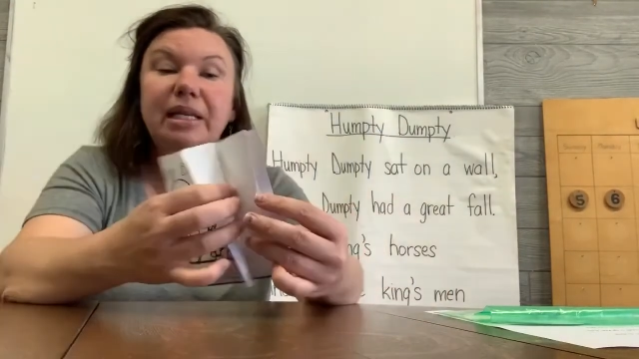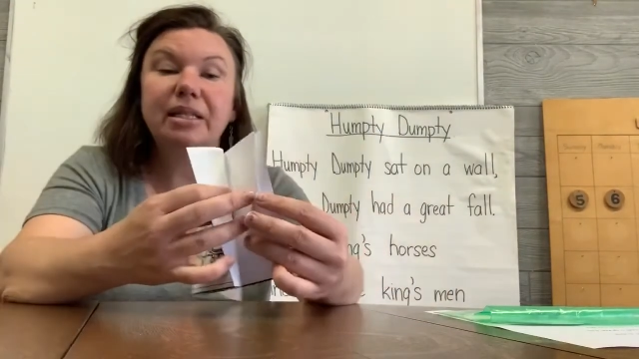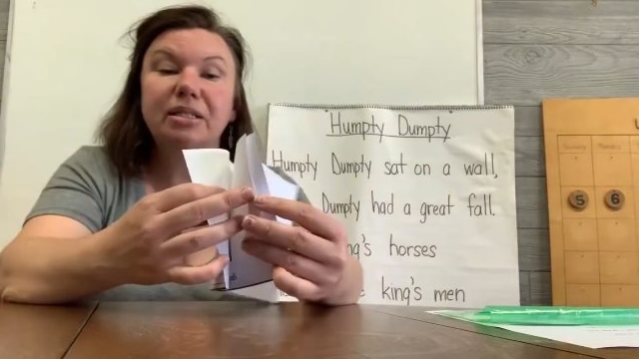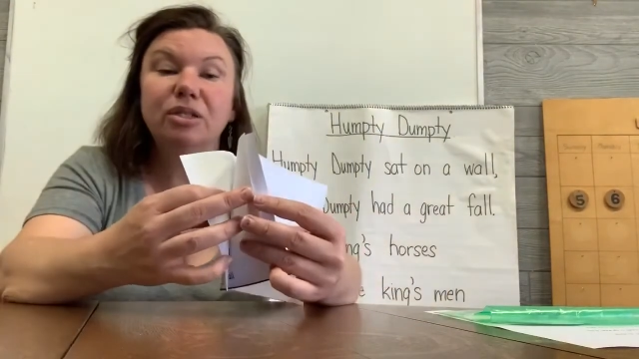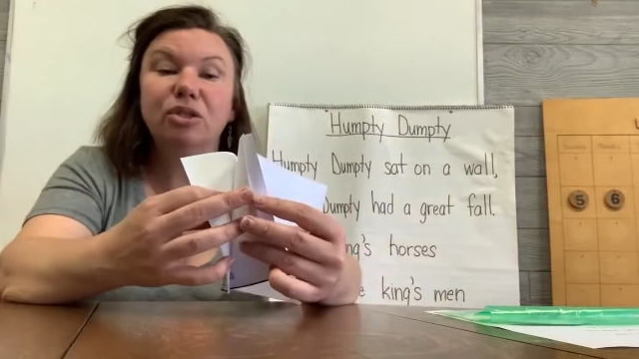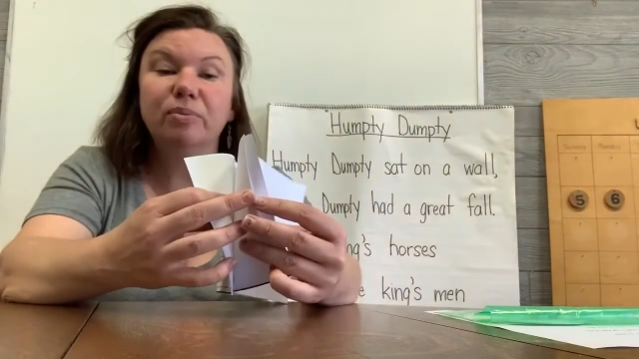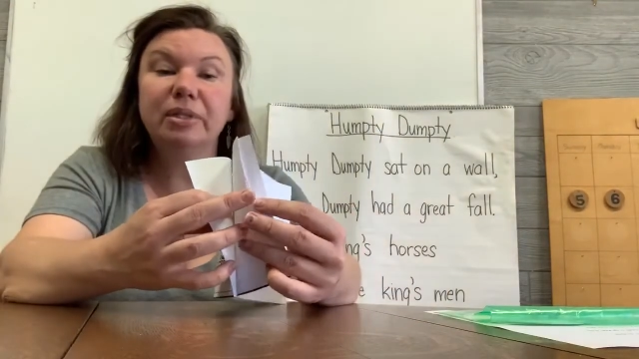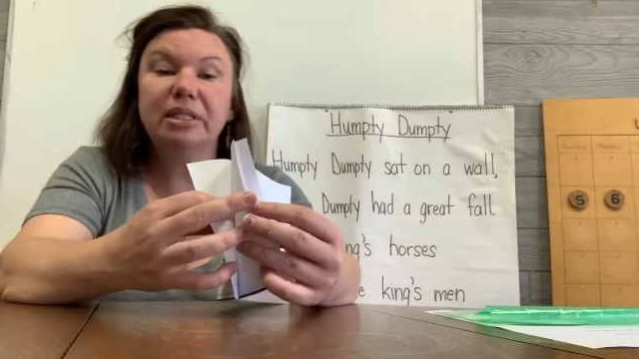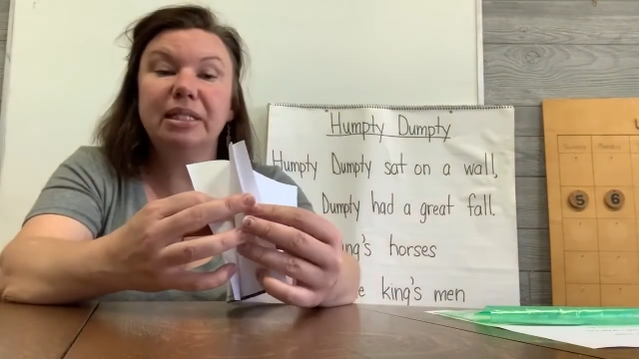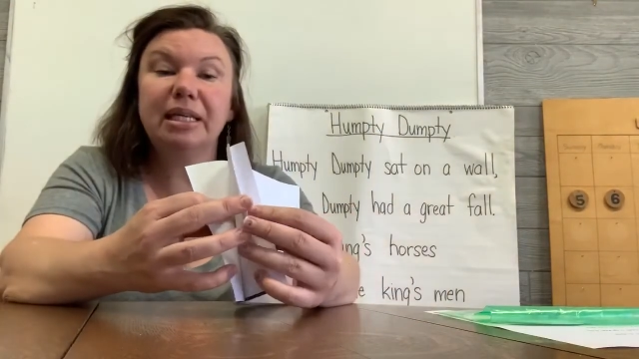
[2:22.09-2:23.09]
This is your book
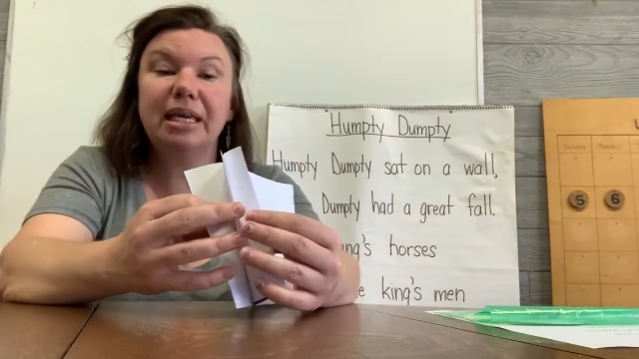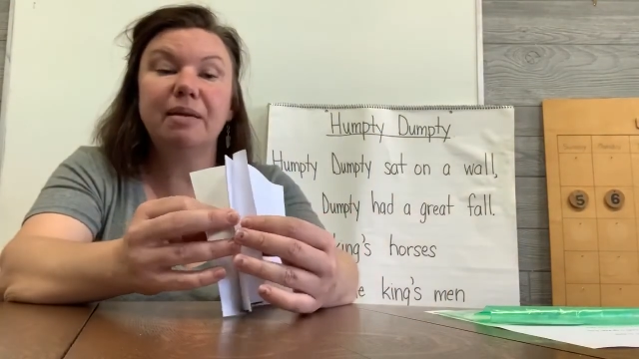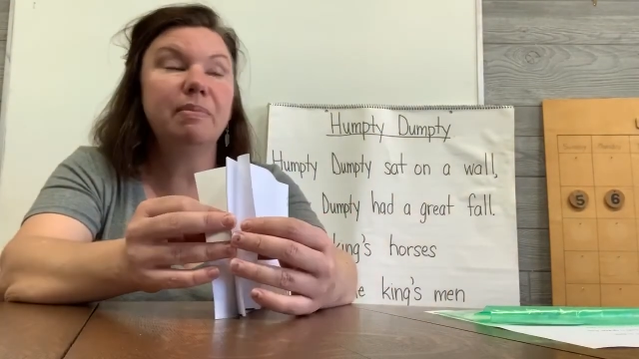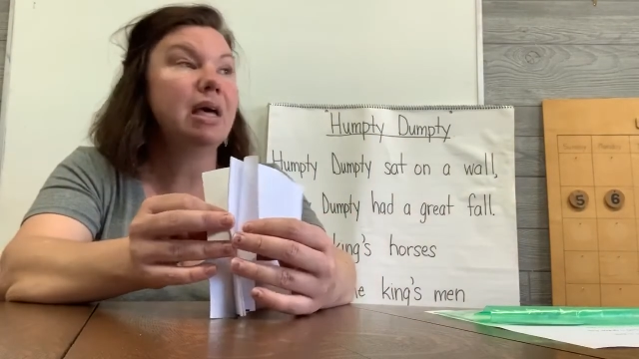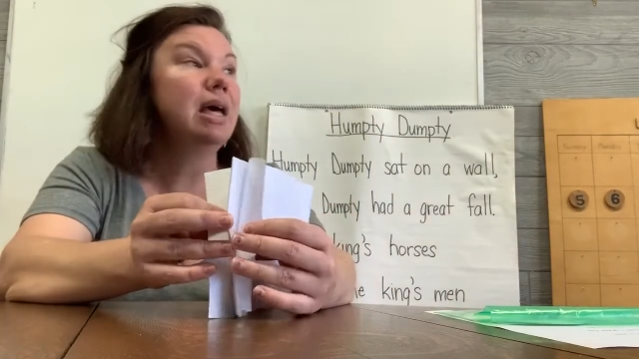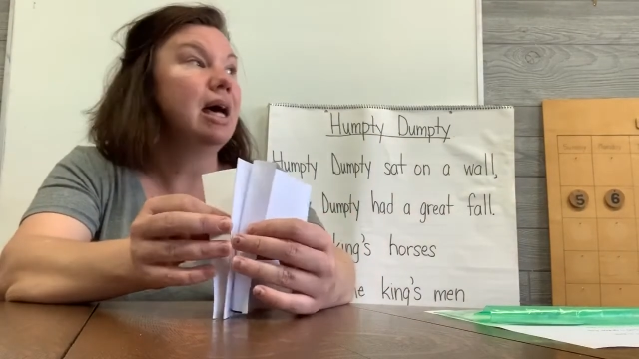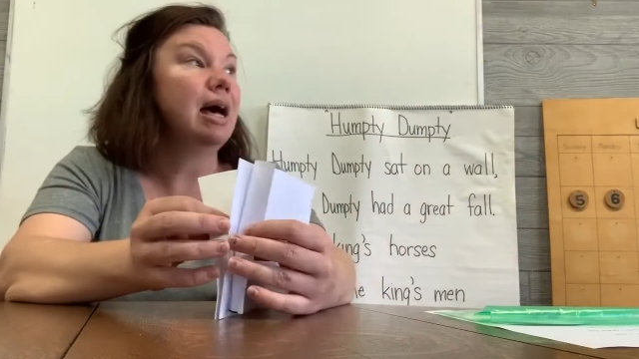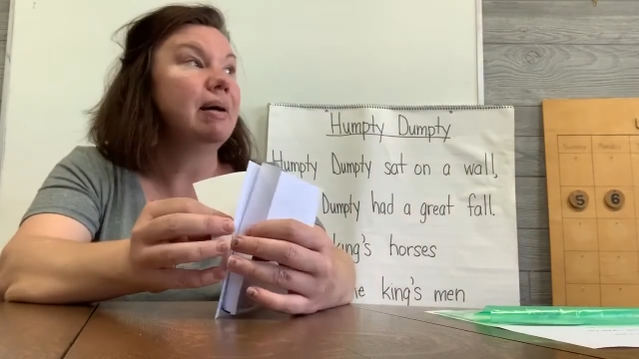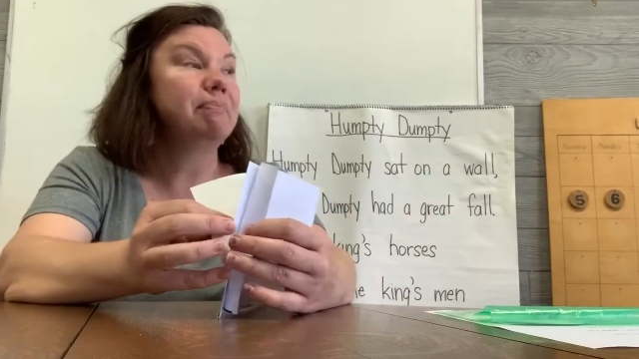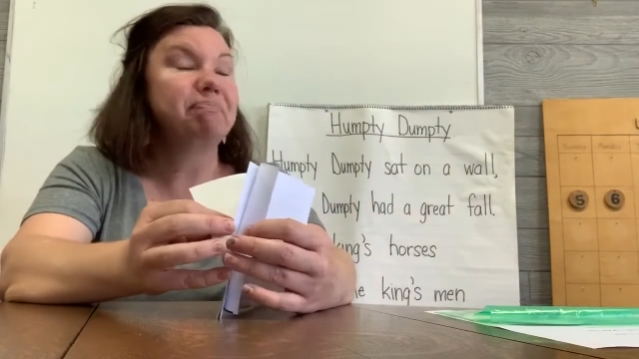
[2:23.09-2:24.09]
to keep. So